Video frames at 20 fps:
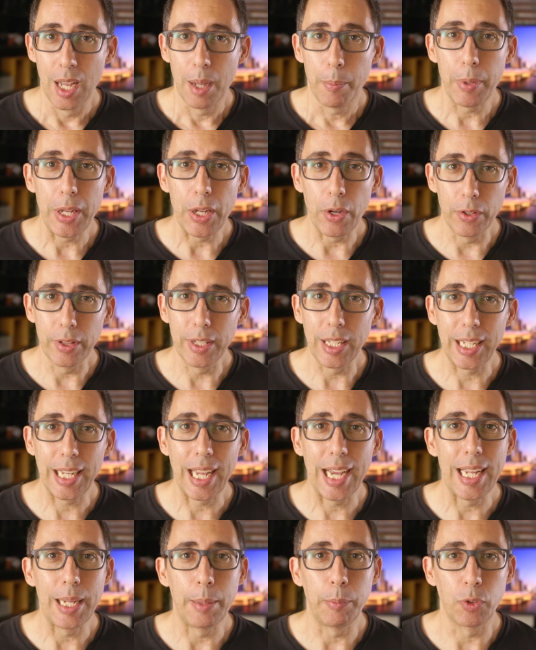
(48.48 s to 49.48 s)
Beyond the
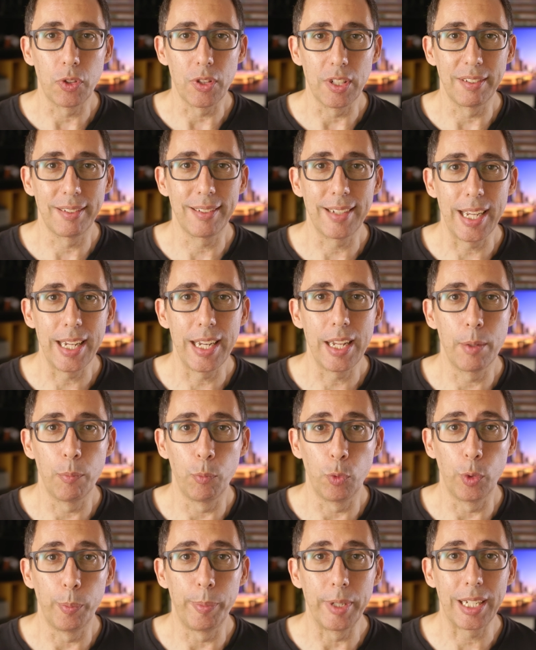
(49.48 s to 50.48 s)
Games, the stadium
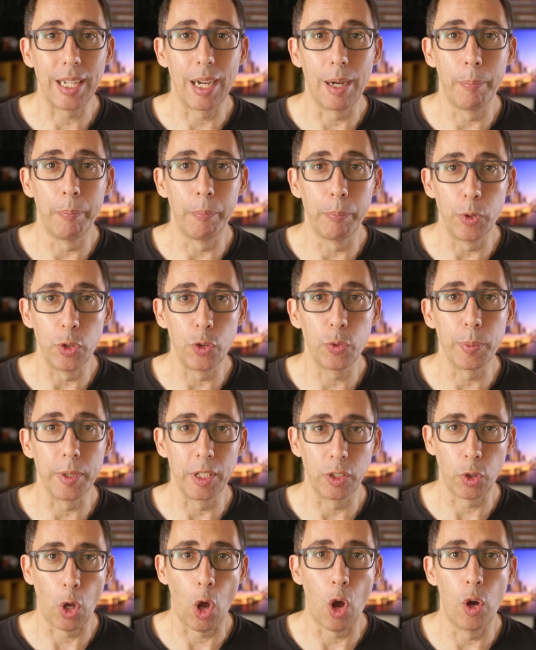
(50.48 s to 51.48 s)
will become
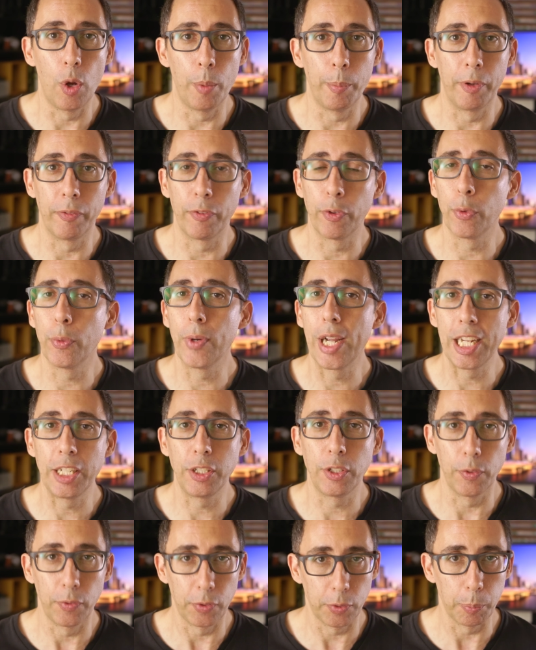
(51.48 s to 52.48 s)
Brisbane's home of a
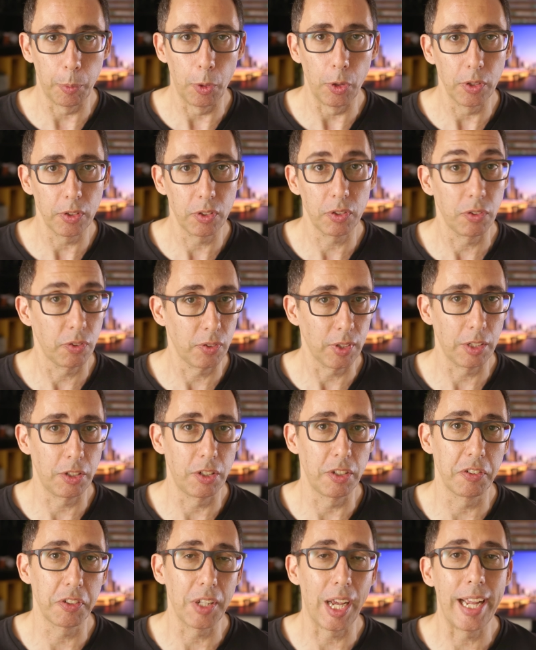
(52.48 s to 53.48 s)
range of sports such
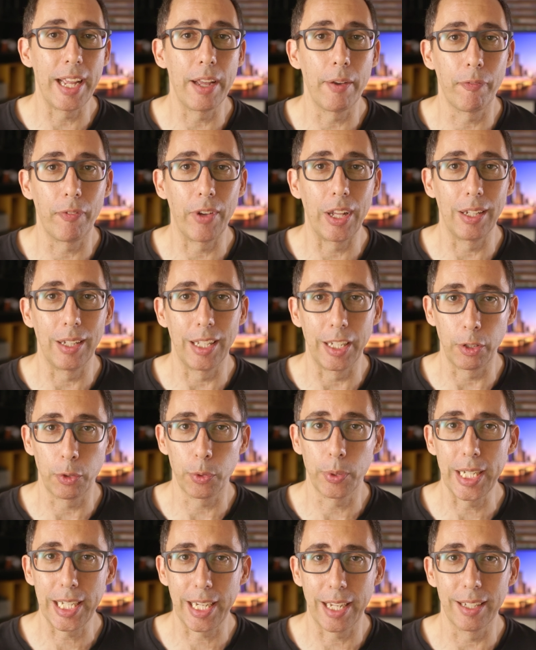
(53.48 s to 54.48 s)
as AFL and
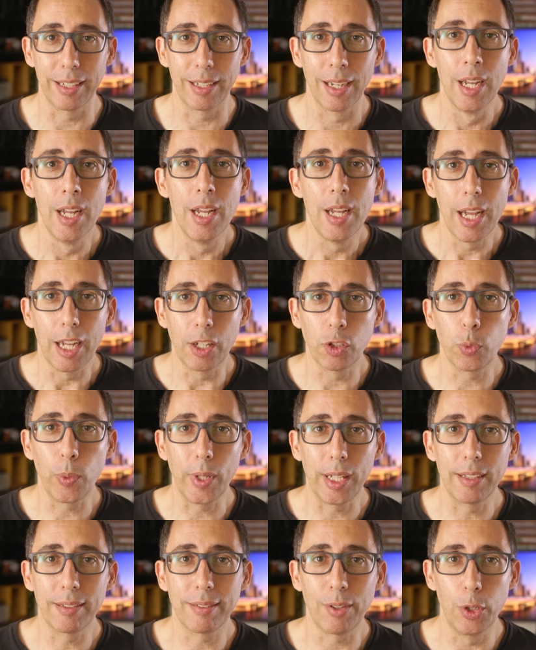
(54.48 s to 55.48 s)
cricket, as
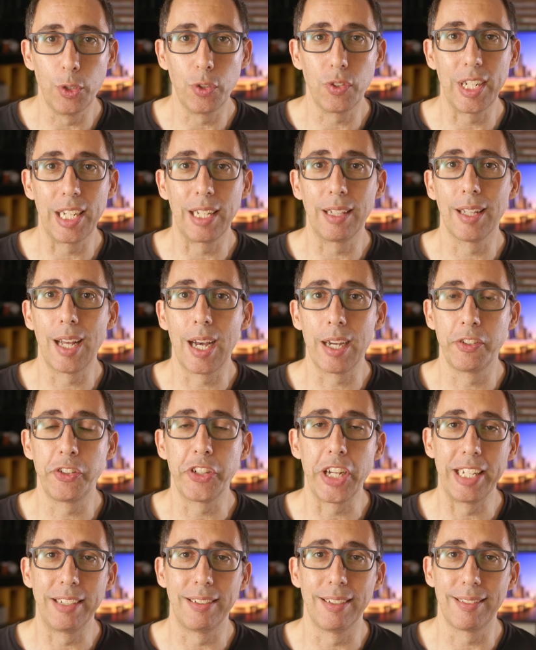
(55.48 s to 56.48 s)
well as hosting large
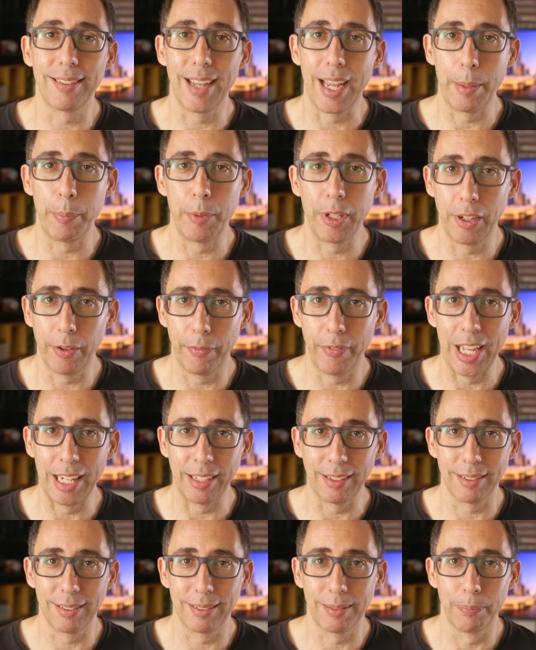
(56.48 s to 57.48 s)
entertainment
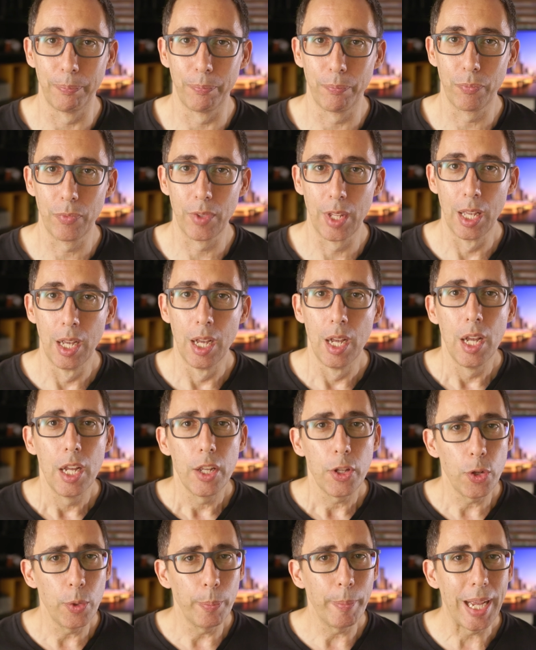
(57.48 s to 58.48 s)
events.
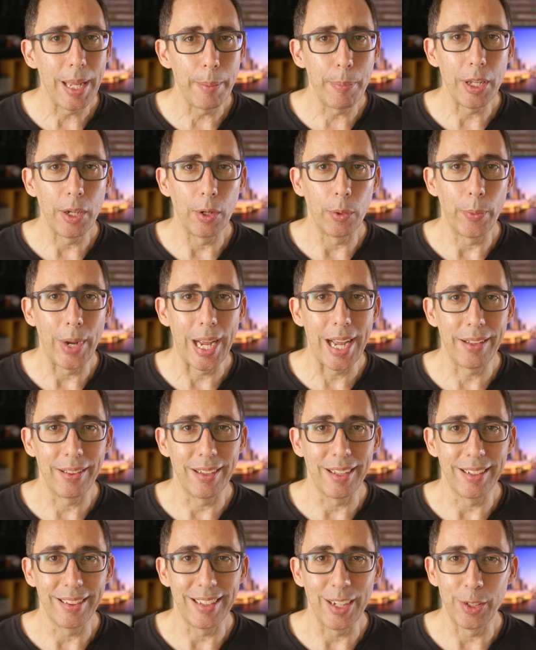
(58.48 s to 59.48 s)
You may be aware
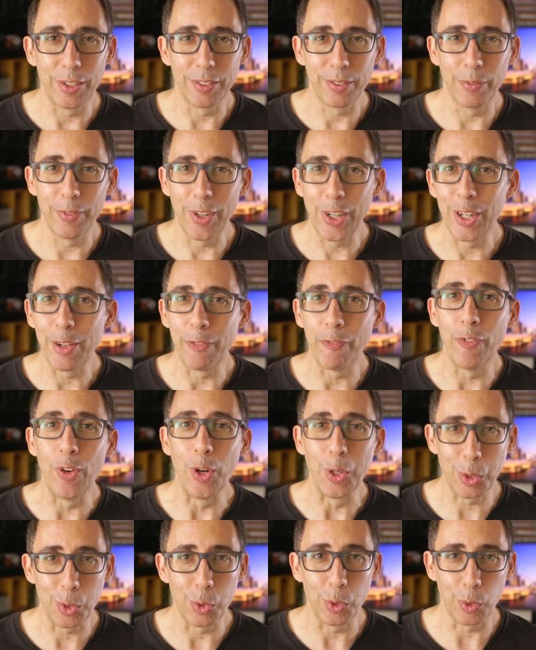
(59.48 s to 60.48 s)
that there is a very
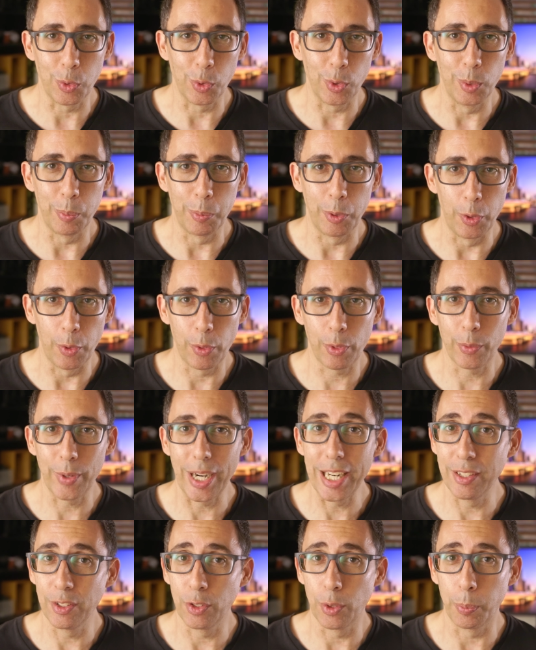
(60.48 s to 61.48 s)
vocal group who
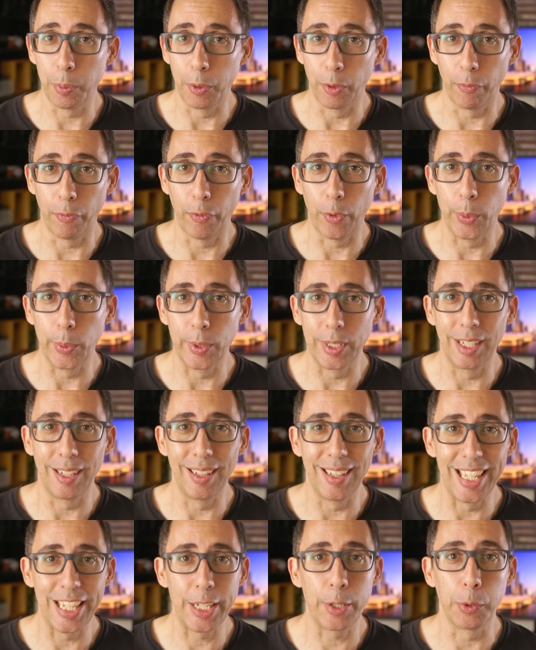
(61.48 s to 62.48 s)
threatened to put forward a
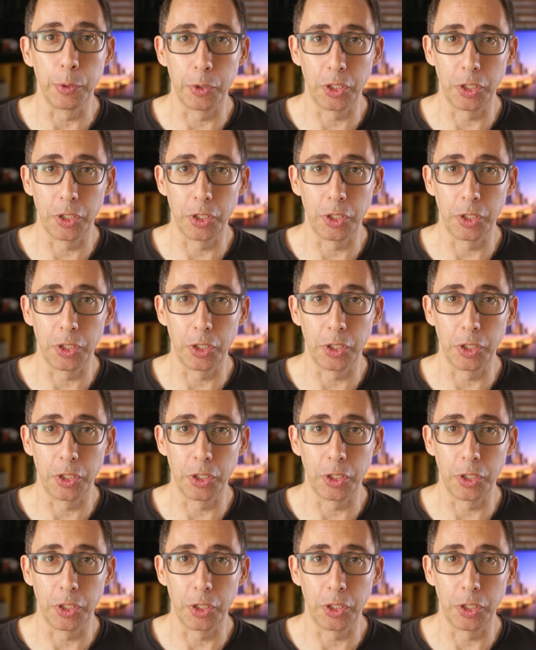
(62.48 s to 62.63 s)
legal